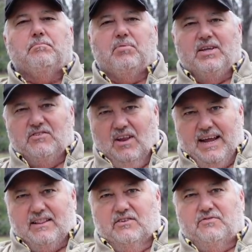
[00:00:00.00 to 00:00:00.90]
please
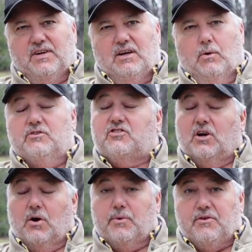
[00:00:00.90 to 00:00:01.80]
like this video and
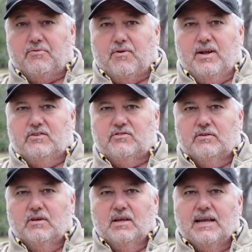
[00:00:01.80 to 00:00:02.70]
share it with your friends.
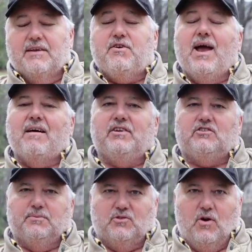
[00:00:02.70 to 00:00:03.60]
If you haven't
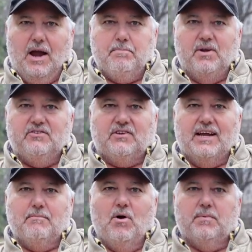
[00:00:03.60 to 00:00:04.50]
subscribed, please
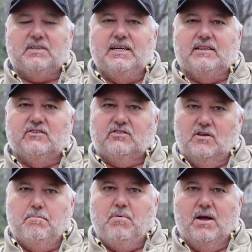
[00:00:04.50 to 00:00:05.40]
take a moment to hit the
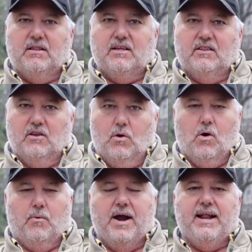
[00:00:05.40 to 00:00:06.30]
sub button in the
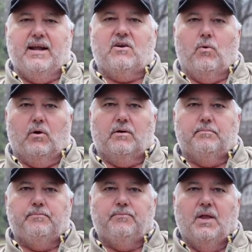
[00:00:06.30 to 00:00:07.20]
lower right hand corner.
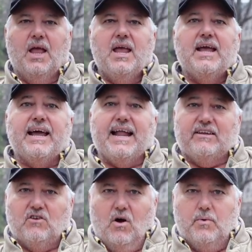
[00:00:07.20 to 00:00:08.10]
And
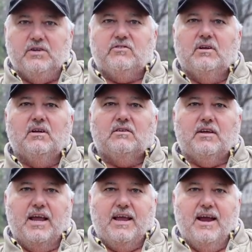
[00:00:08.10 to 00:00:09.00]
as always,
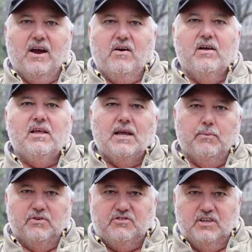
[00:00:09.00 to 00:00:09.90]
take care
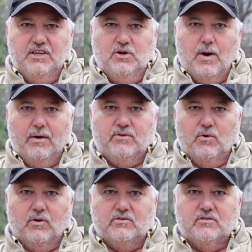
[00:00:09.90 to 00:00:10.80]
and we'll see you
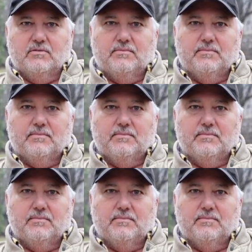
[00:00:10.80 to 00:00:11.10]
outdoors.